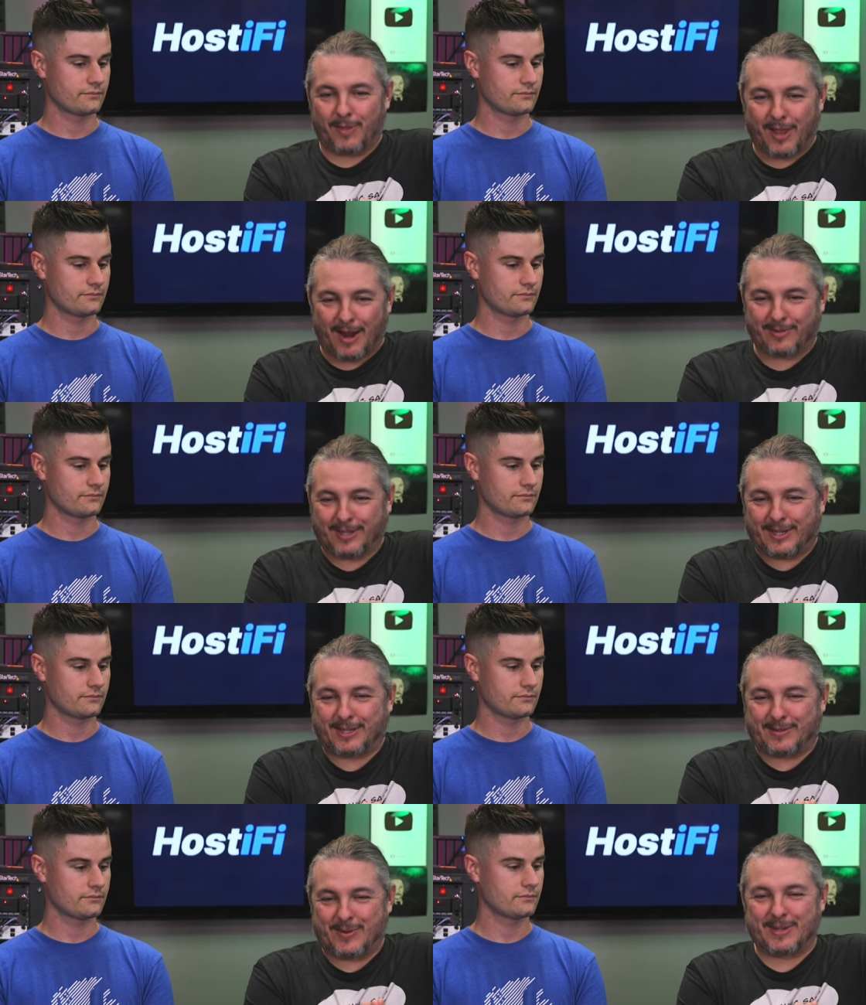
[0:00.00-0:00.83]
Speaker 1: And I've said
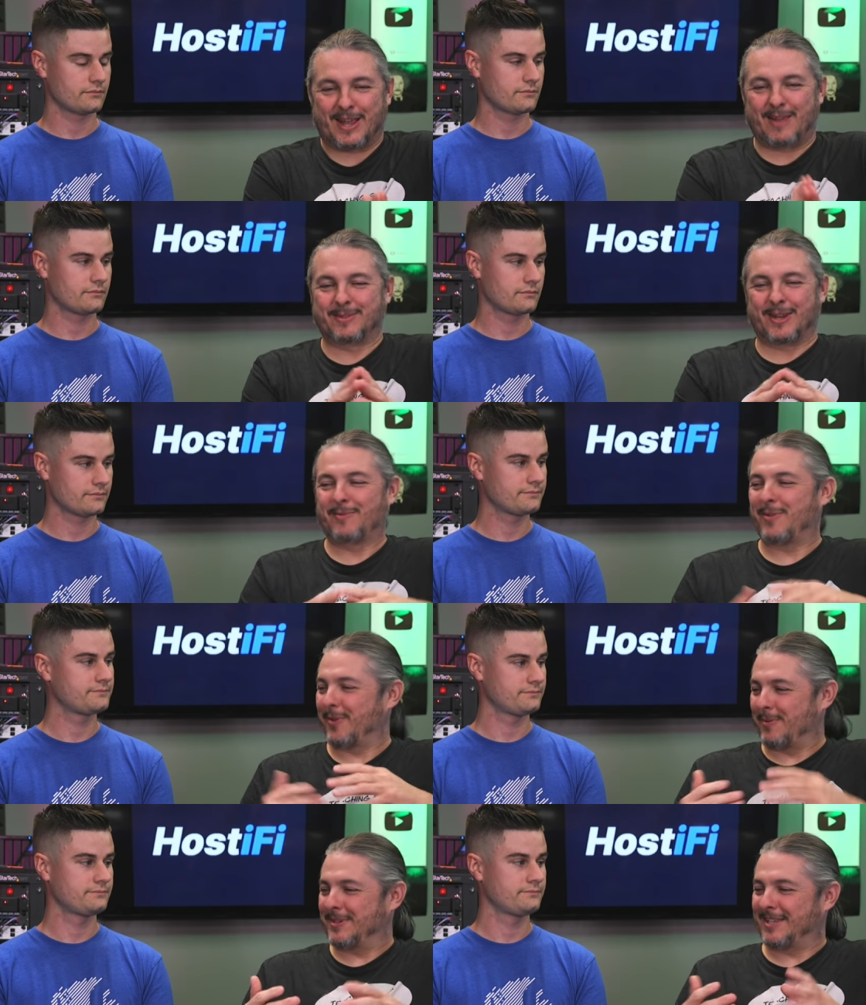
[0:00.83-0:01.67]
this a few times, I don't know if you've
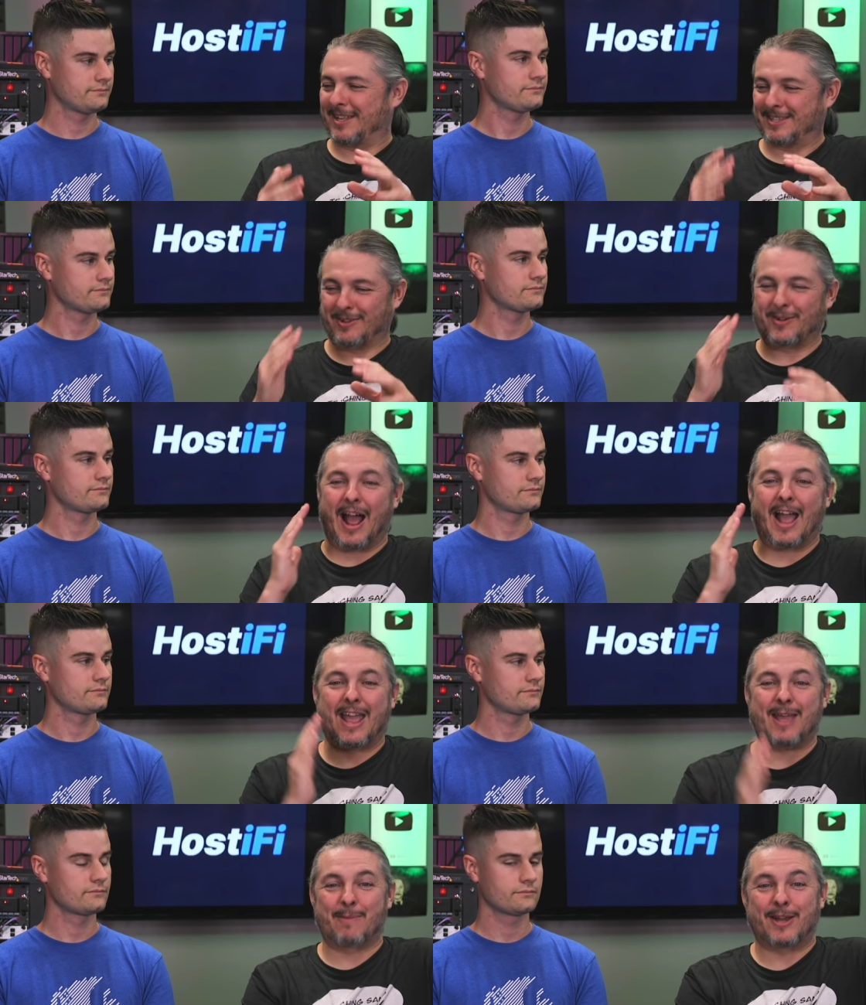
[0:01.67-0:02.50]
heard me say this, go, I
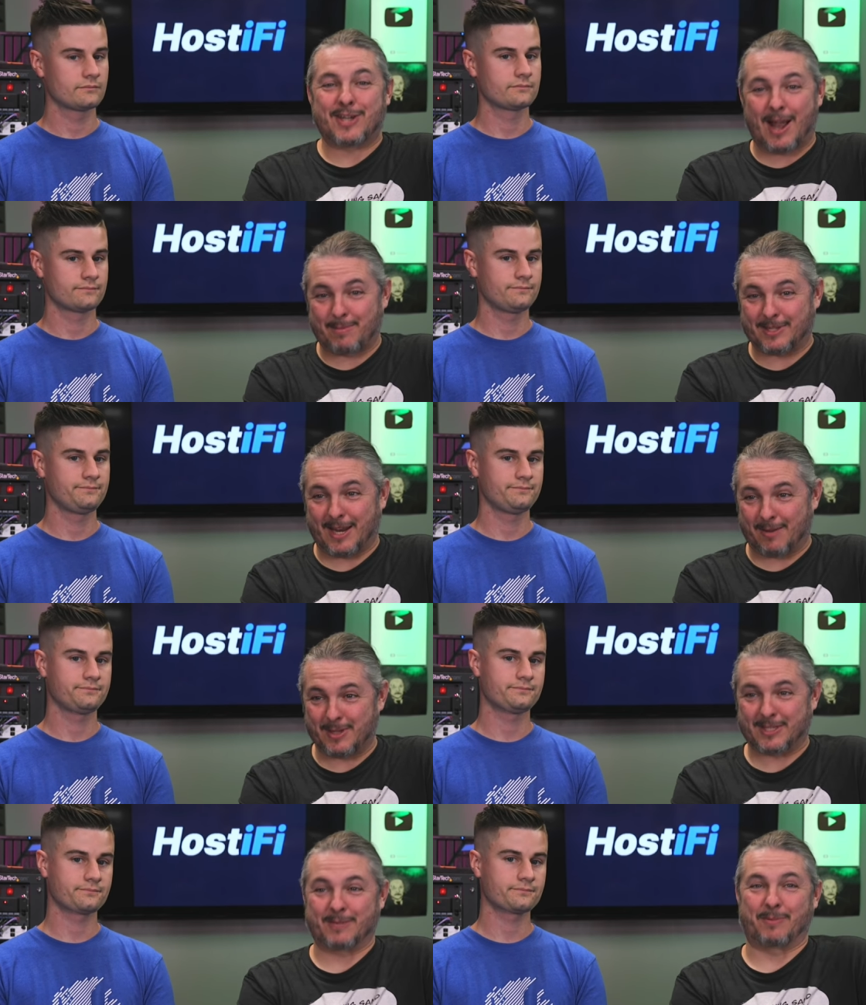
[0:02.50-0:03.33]
hate my job is not a
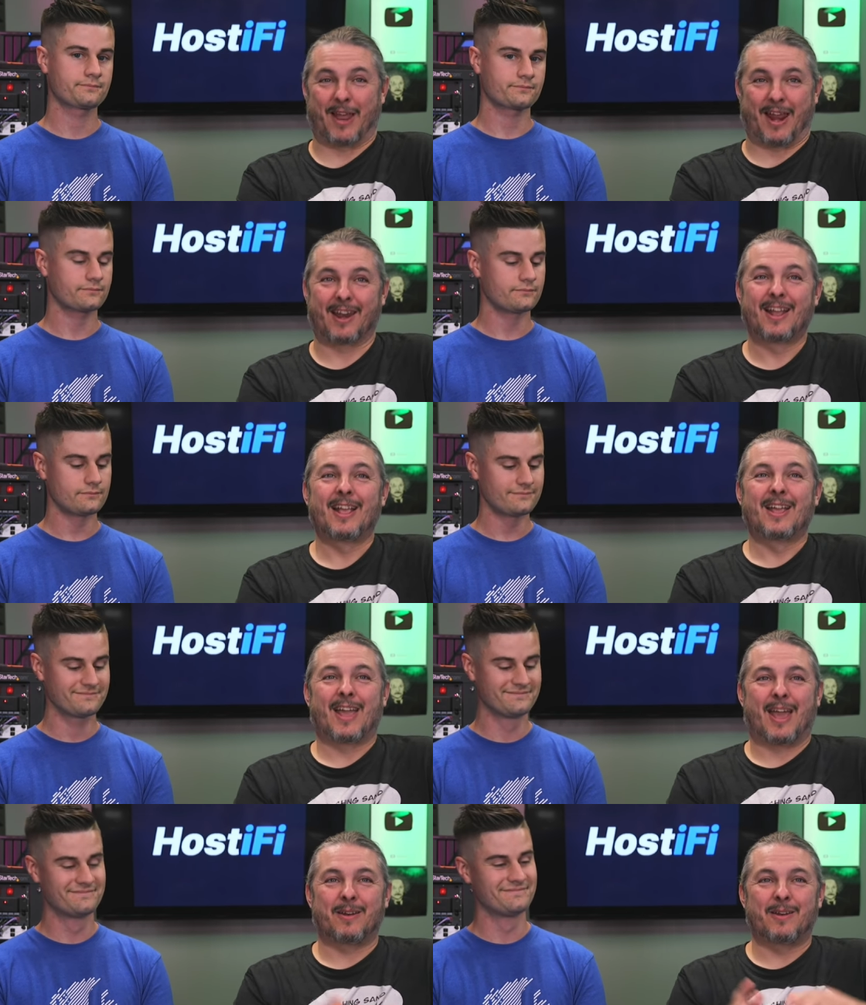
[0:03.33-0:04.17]
business plan.
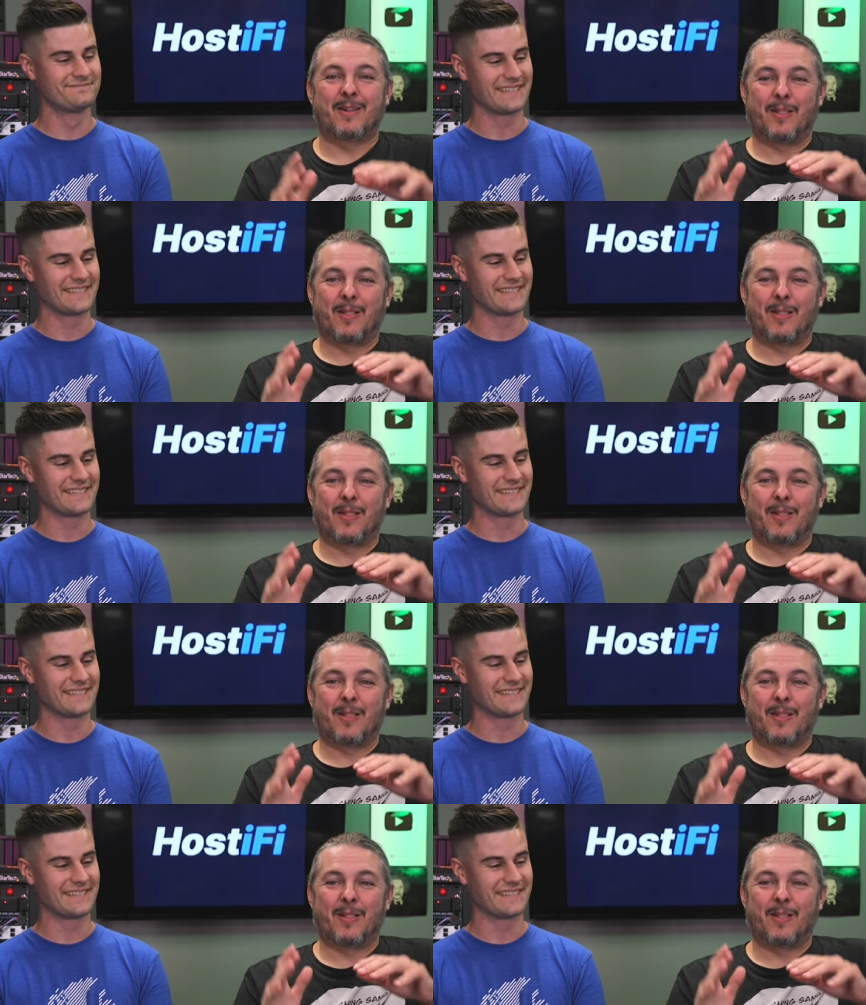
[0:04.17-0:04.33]
And